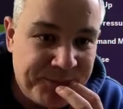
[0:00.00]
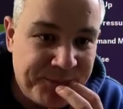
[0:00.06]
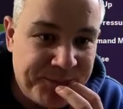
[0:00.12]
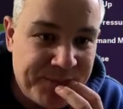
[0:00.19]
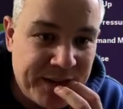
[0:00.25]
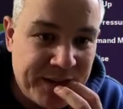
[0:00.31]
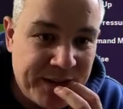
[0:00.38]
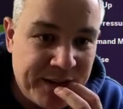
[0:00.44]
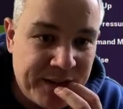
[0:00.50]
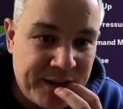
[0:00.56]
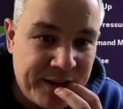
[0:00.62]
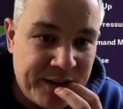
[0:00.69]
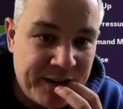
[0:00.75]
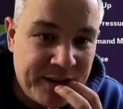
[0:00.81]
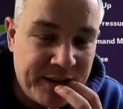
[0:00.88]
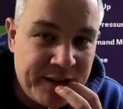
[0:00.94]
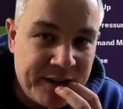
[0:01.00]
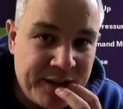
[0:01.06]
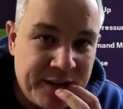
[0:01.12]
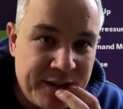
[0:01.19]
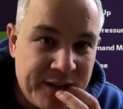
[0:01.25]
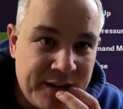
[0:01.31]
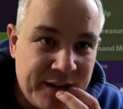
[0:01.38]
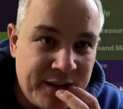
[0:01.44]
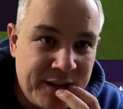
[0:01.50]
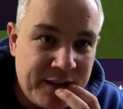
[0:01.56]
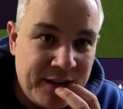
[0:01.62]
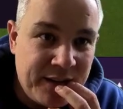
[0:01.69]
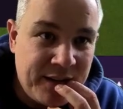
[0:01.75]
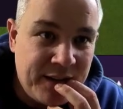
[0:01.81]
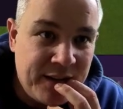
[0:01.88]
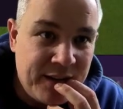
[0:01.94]

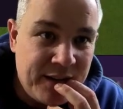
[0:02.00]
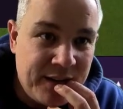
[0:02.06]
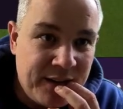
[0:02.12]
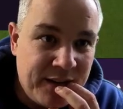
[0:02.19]
Nobody speaks.